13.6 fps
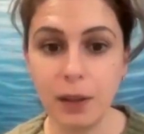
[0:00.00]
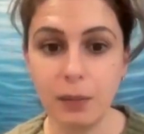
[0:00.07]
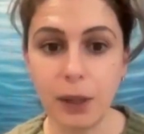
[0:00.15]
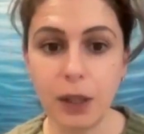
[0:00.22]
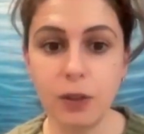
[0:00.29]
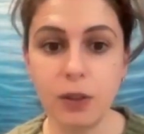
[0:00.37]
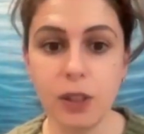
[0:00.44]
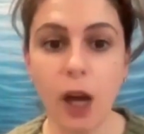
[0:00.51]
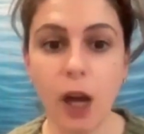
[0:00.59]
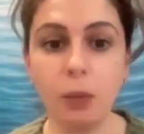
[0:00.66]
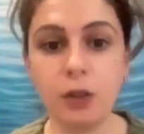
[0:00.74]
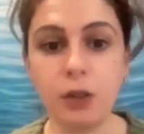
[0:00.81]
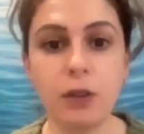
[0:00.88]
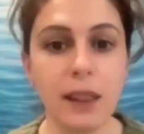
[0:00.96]
because I
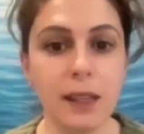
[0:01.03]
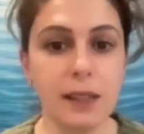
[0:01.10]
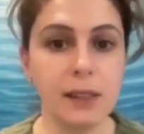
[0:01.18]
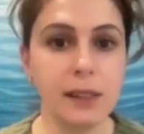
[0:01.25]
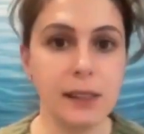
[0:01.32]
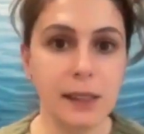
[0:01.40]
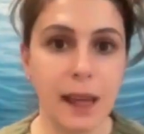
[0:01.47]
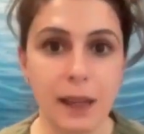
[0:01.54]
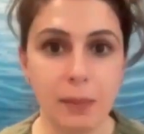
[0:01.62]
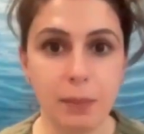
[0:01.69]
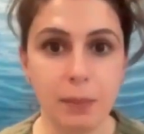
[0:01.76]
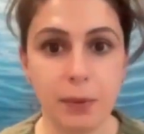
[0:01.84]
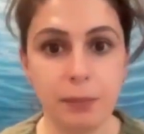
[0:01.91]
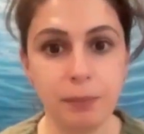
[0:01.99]
would rather
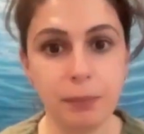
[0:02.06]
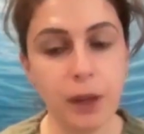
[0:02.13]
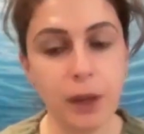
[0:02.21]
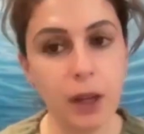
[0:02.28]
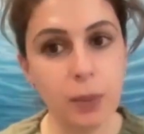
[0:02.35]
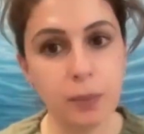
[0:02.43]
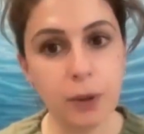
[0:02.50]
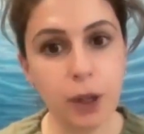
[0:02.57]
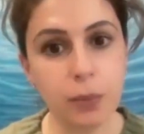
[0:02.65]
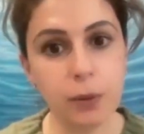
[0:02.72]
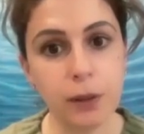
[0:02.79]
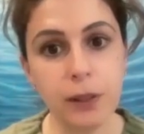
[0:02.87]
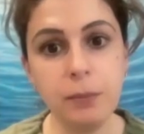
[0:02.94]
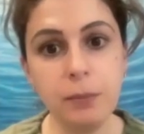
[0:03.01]
escape the
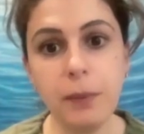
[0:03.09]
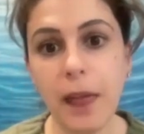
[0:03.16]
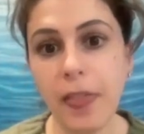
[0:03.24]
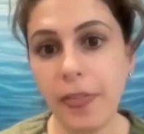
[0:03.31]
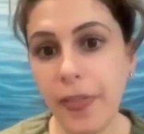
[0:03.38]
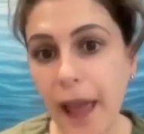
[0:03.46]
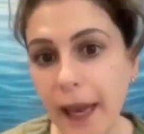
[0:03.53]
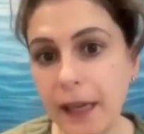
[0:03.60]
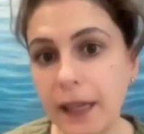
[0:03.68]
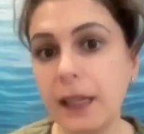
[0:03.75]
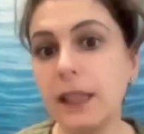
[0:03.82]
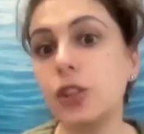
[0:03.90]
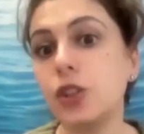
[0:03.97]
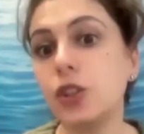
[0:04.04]
problem than
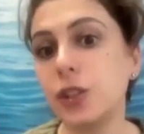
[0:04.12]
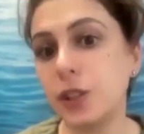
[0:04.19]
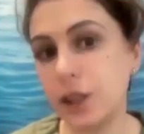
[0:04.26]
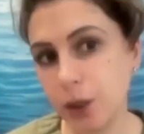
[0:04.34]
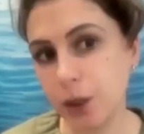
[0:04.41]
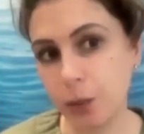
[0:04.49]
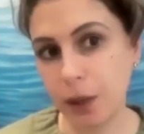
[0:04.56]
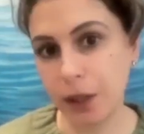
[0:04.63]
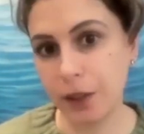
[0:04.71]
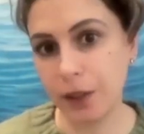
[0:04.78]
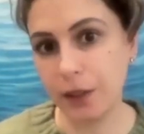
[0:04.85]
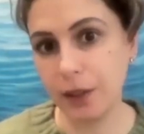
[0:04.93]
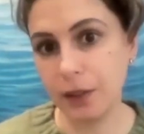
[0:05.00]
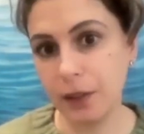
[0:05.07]
to deal with
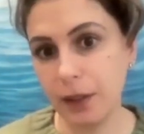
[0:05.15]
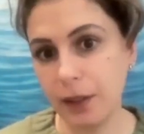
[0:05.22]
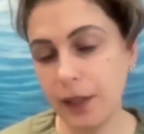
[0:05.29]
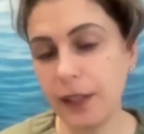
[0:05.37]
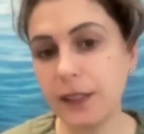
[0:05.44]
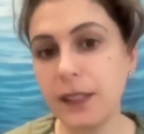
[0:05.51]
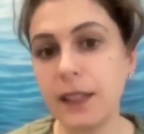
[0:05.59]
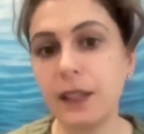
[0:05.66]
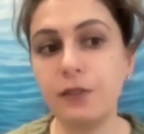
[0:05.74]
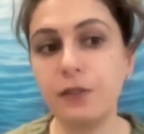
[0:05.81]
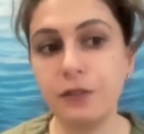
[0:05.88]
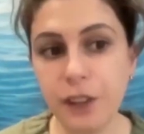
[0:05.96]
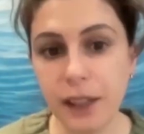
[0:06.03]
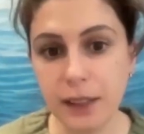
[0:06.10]
it, than to
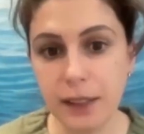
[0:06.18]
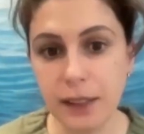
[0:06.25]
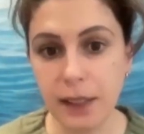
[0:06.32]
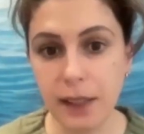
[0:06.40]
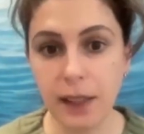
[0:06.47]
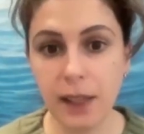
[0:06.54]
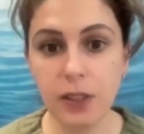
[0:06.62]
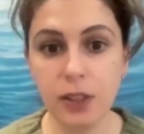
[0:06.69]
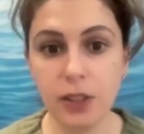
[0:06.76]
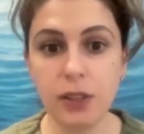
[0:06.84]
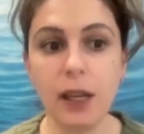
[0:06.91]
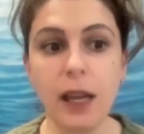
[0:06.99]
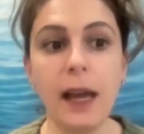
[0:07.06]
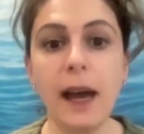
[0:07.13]
confront it, than
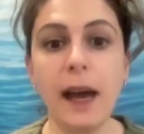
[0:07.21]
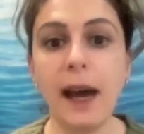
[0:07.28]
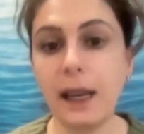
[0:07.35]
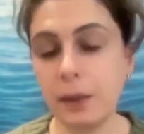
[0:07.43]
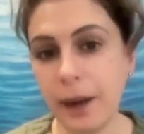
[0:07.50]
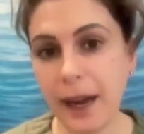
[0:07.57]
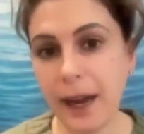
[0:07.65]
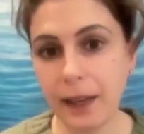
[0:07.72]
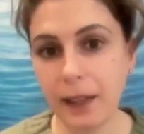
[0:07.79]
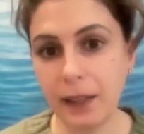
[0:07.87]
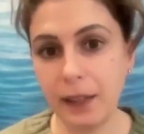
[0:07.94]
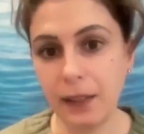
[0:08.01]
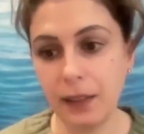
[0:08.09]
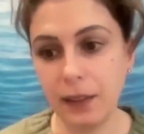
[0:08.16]
to unpack
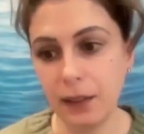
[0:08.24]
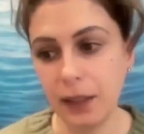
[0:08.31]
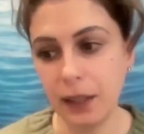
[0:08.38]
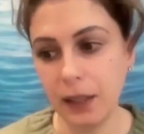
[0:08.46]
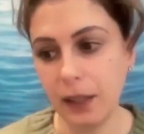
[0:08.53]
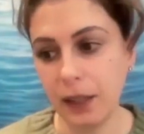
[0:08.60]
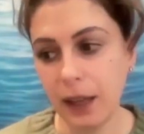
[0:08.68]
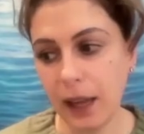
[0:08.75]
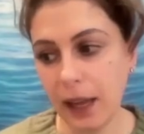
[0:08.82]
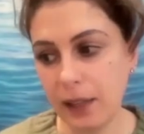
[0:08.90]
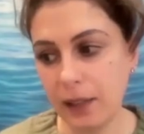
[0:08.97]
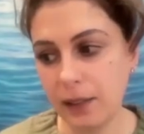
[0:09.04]
it. And